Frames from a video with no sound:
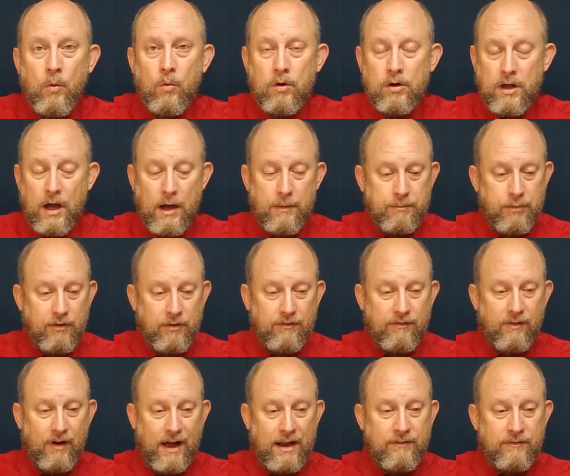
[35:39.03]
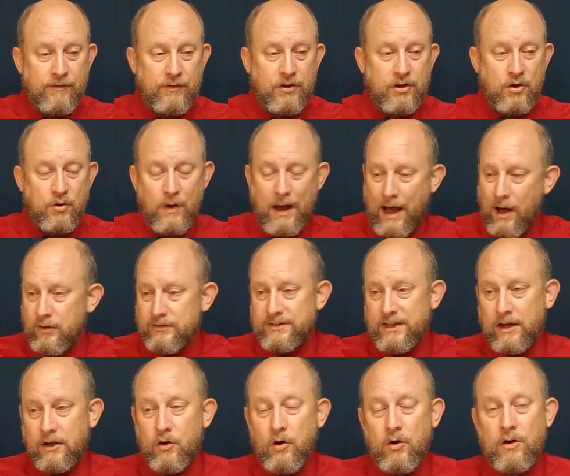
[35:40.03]
Will God provide for you? How is
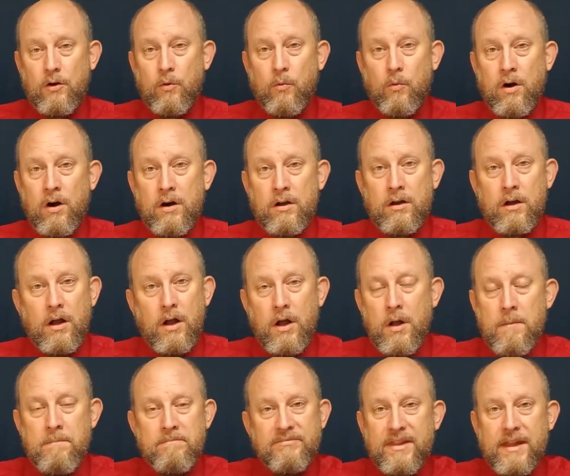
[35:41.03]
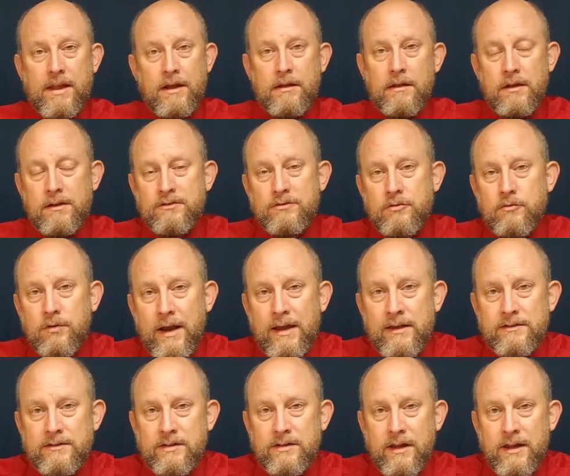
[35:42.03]
that going to work? It's
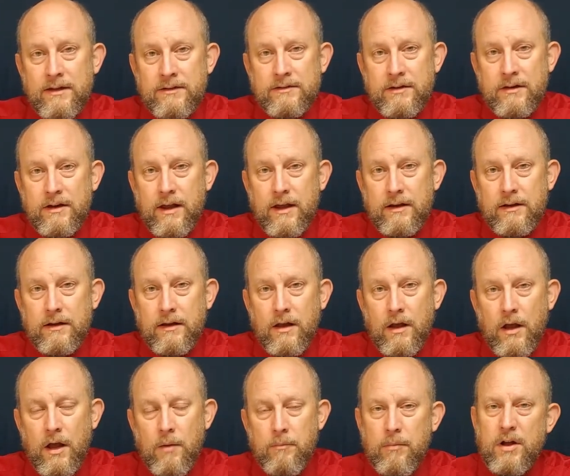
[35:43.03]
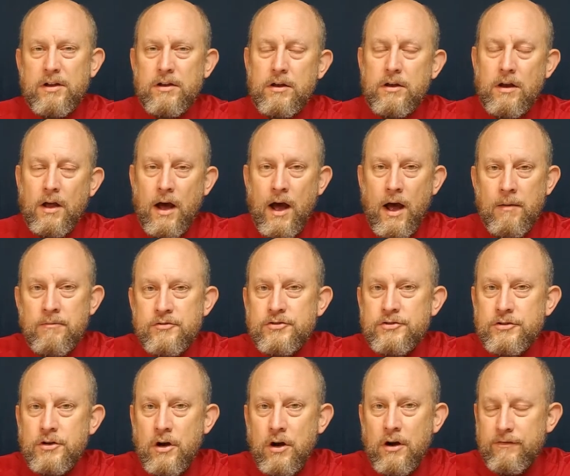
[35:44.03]
crazy, isn't it? But I'm
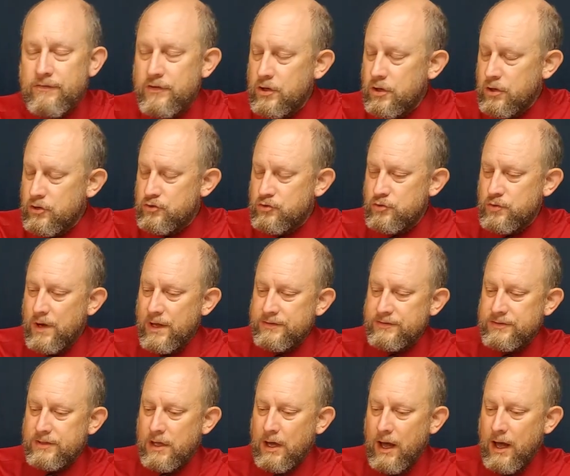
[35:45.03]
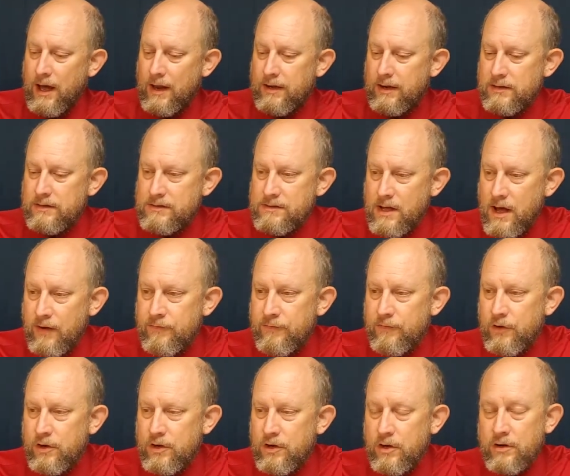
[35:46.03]
sure if you can trust God
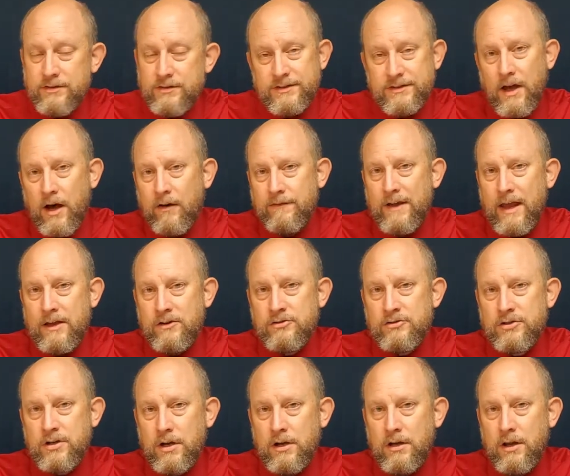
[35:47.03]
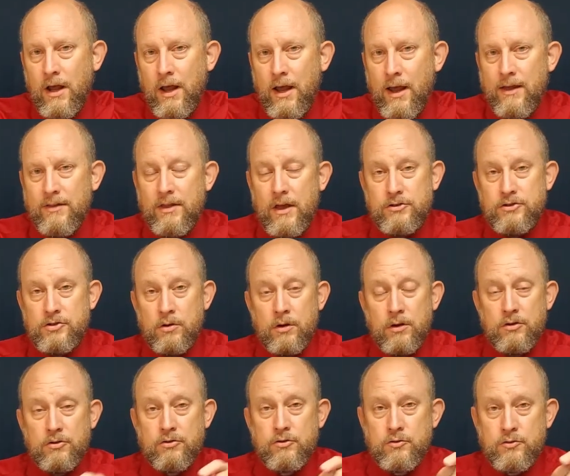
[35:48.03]
enough for your salvation, that you
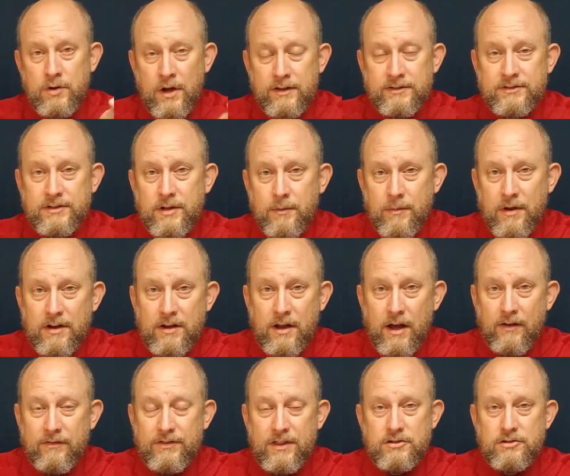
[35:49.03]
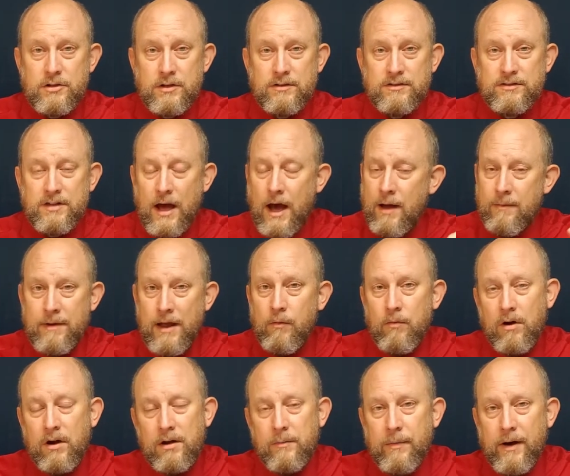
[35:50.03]
can trust Him enough that you can say, I'm not
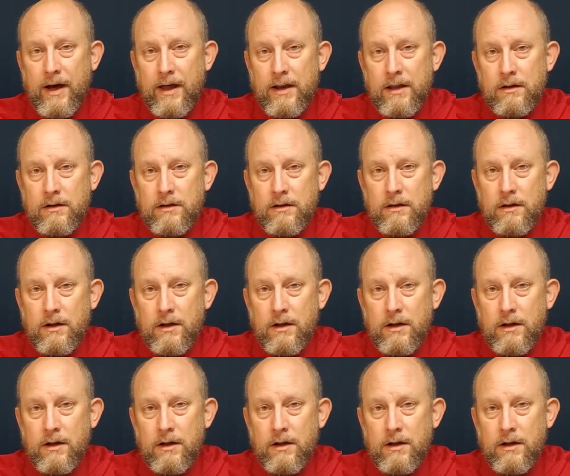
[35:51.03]
worried about it.